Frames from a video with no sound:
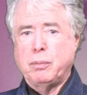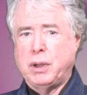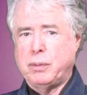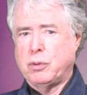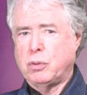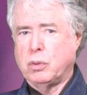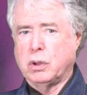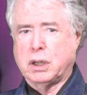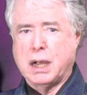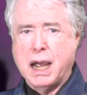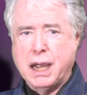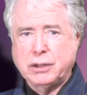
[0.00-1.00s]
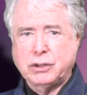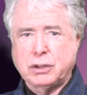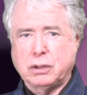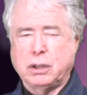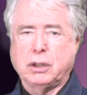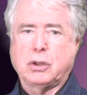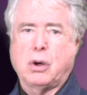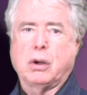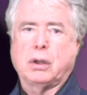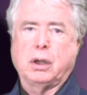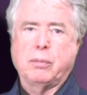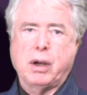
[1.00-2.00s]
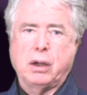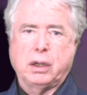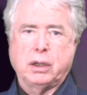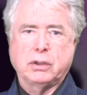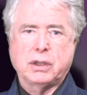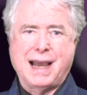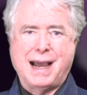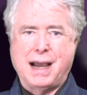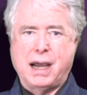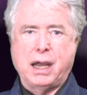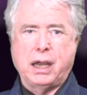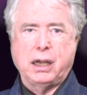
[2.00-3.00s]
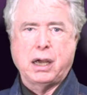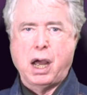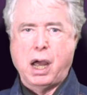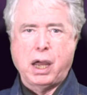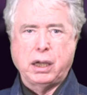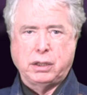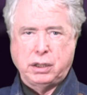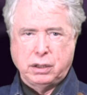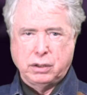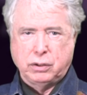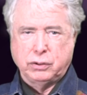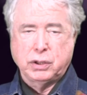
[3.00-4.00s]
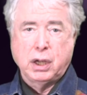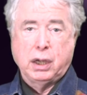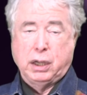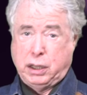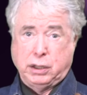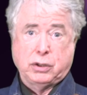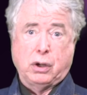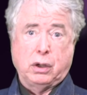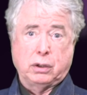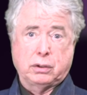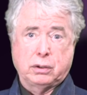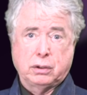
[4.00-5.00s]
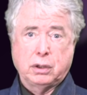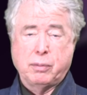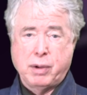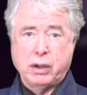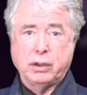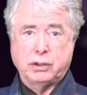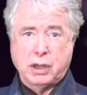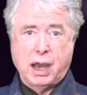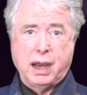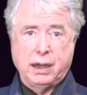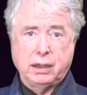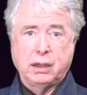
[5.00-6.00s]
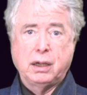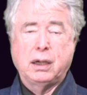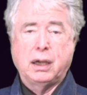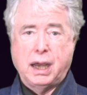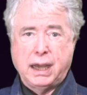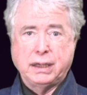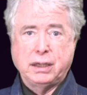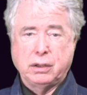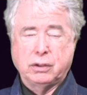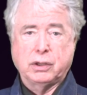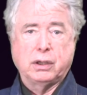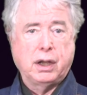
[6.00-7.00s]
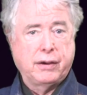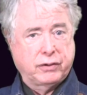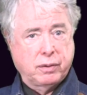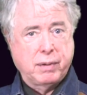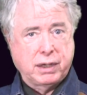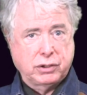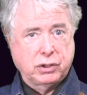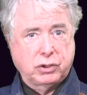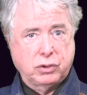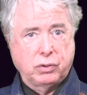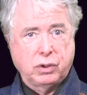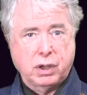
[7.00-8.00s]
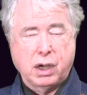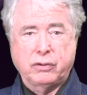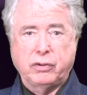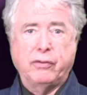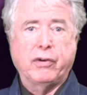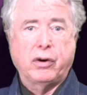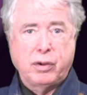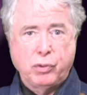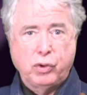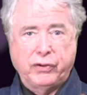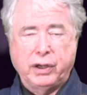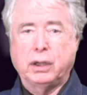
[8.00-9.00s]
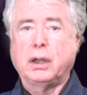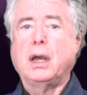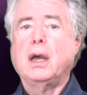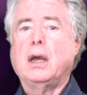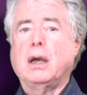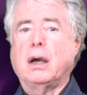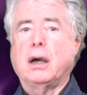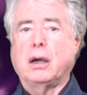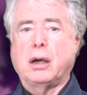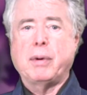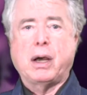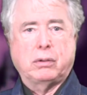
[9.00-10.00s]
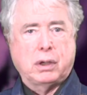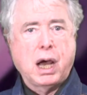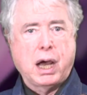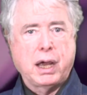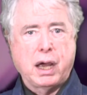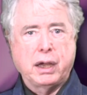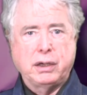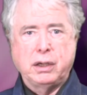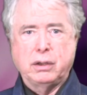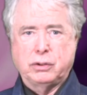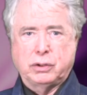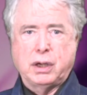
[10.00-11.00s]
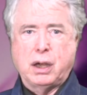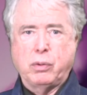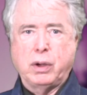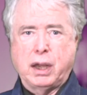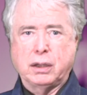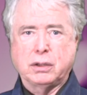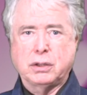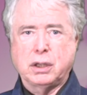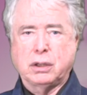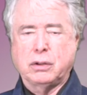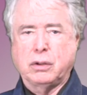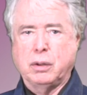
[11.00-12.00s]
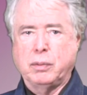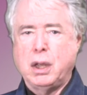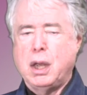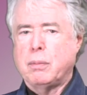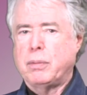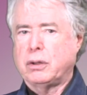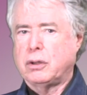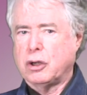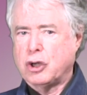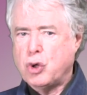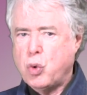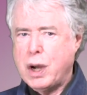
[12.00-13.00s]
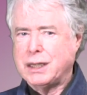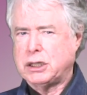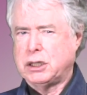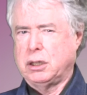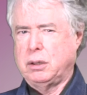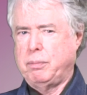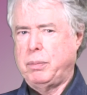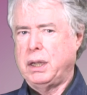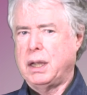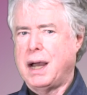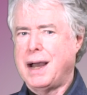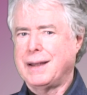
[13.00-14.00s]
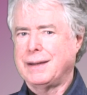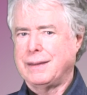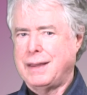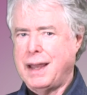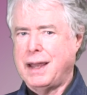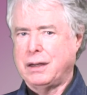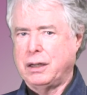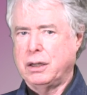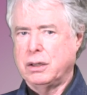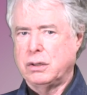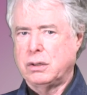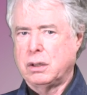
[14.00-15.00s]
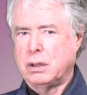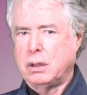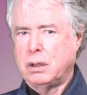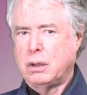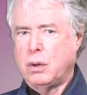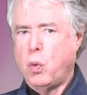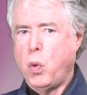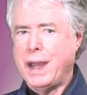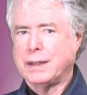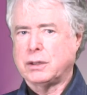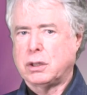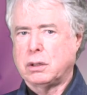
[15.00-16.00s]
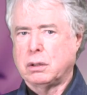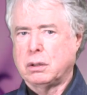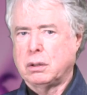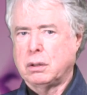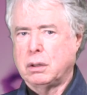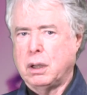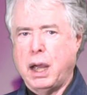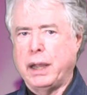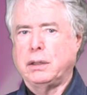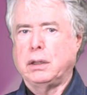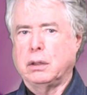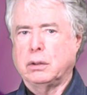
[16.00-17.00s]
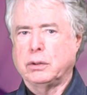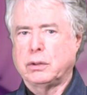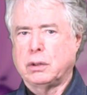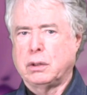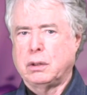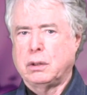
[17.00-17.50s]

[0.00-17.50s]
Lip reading: People were constantly talking about his high ideals. He talked about his high ideals and left a message to the country, very moving, about high ideals and how we had to stick to them. But the question beyond that is, which ideals?